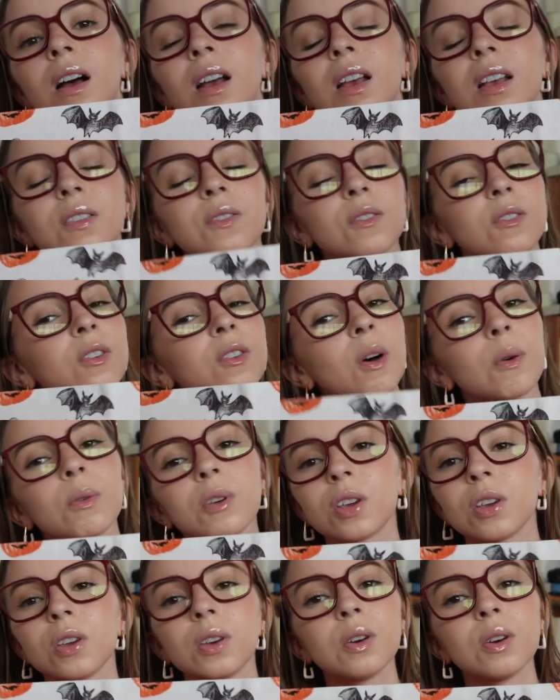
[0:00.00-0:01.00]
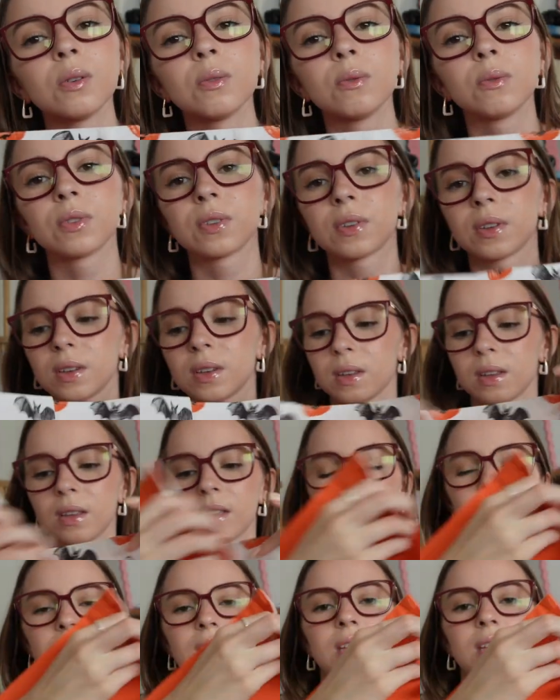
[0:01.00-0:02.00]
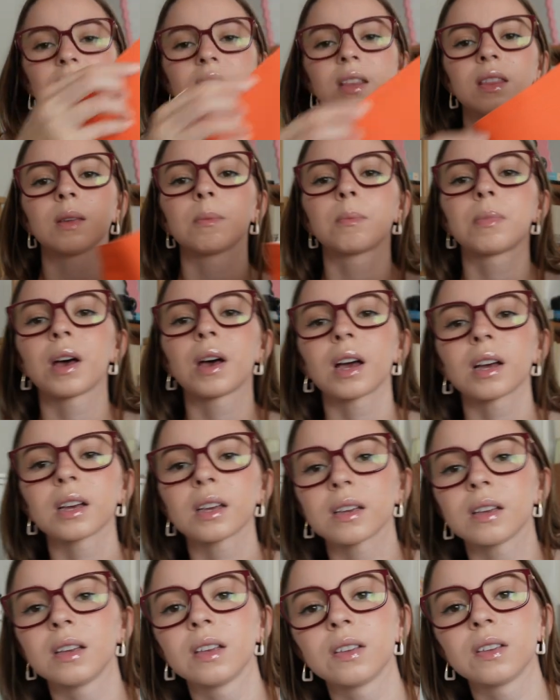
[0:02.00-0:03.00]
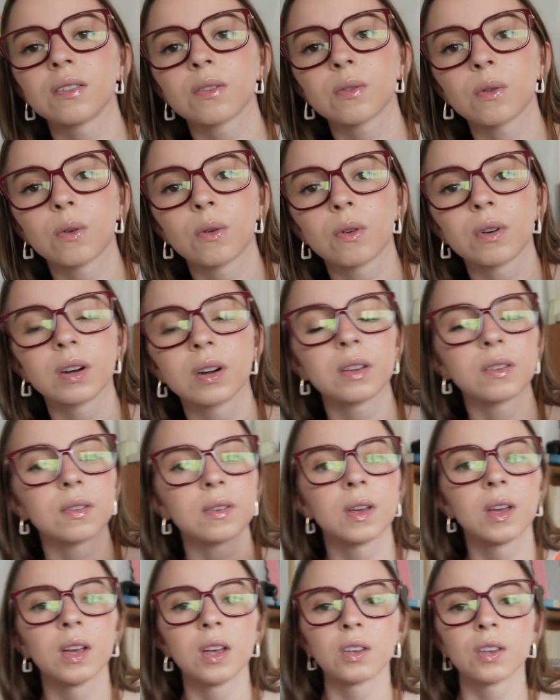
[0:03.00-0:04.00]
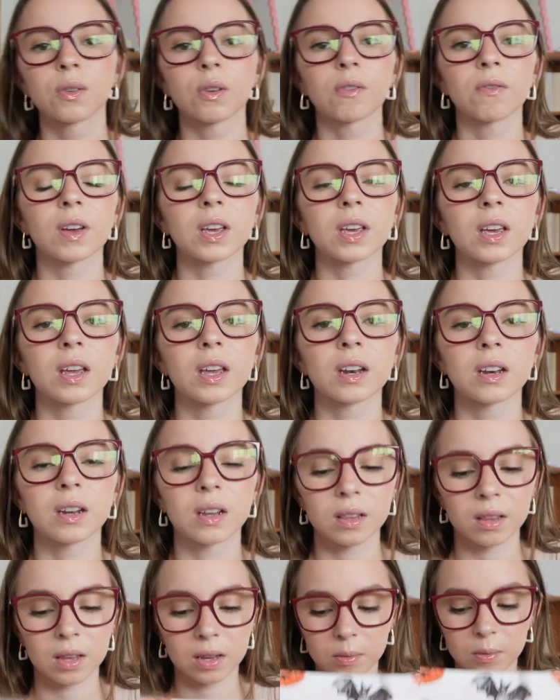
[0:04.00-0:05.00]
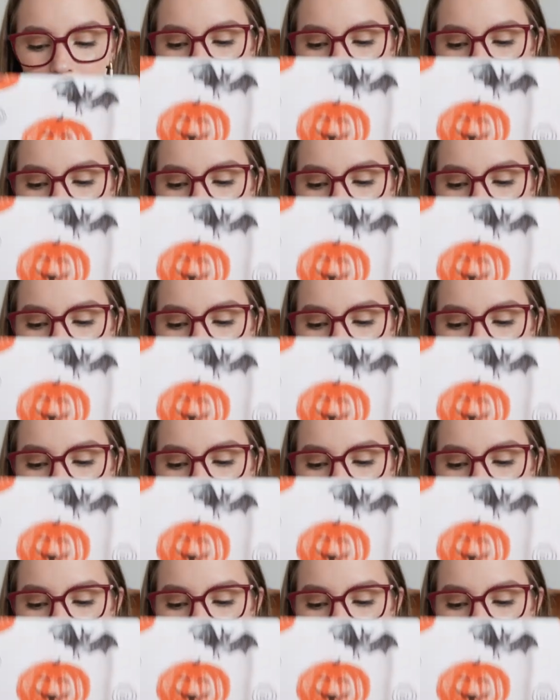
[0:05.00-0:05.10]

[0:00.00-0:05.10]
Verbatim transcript: It's so cute! And the back is orange, so if I get like